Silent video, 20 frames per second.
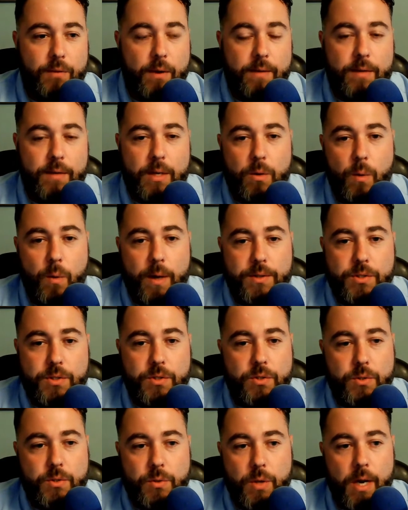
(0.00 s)
any
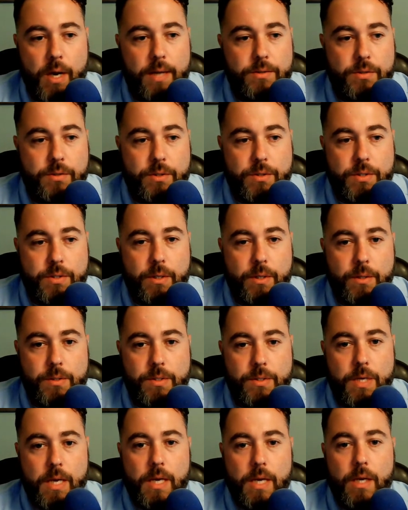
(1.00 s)
questions or thoughts,
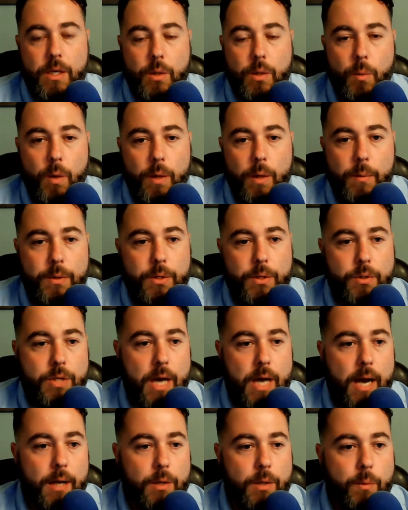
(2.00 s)
concerns, you're working with your
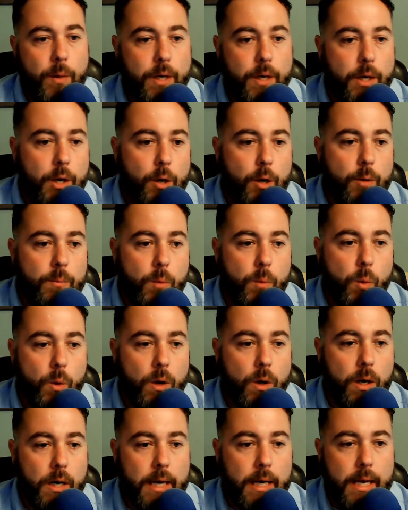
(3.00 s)
dog, you want to know
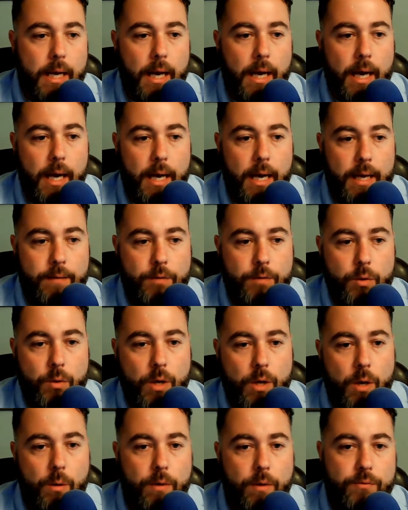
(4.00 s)
more, if you
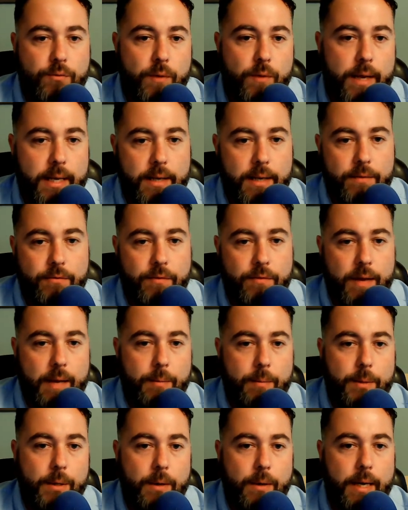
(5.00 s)
know a friend, a
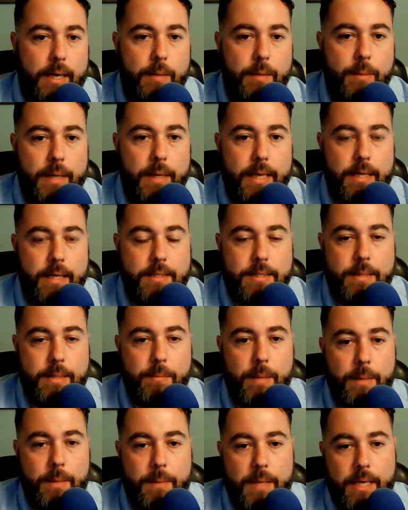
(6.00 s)
family, or anybody else that
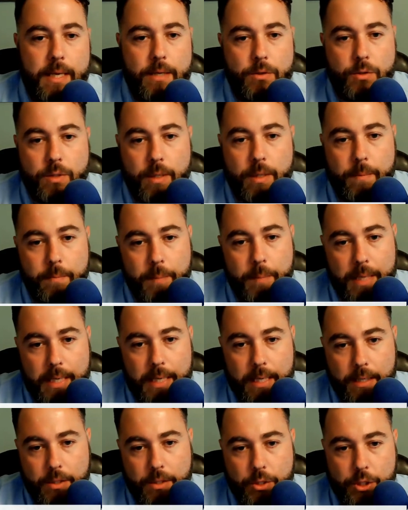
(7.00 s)
might be interested in
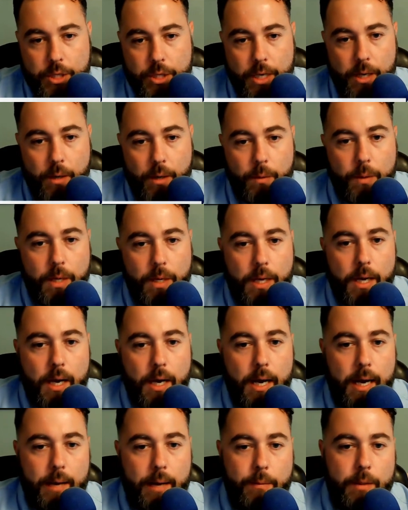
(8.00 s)
being on the show,
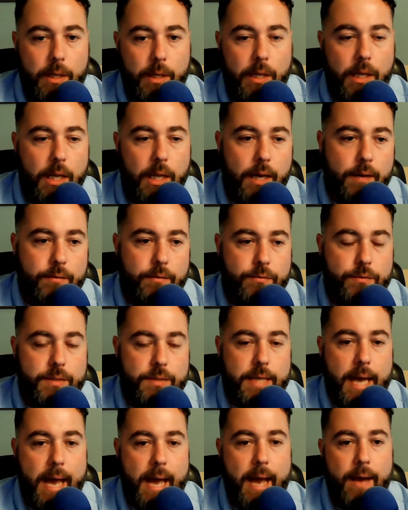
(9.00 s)
I would love
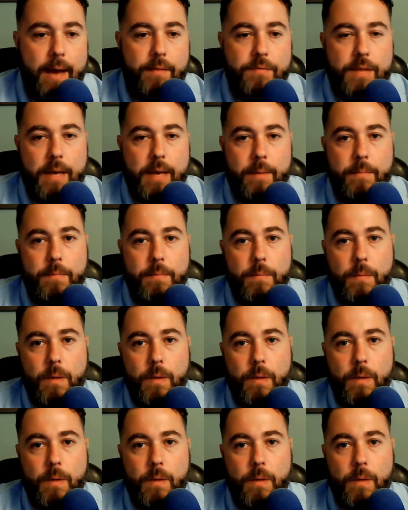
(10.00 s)
to have them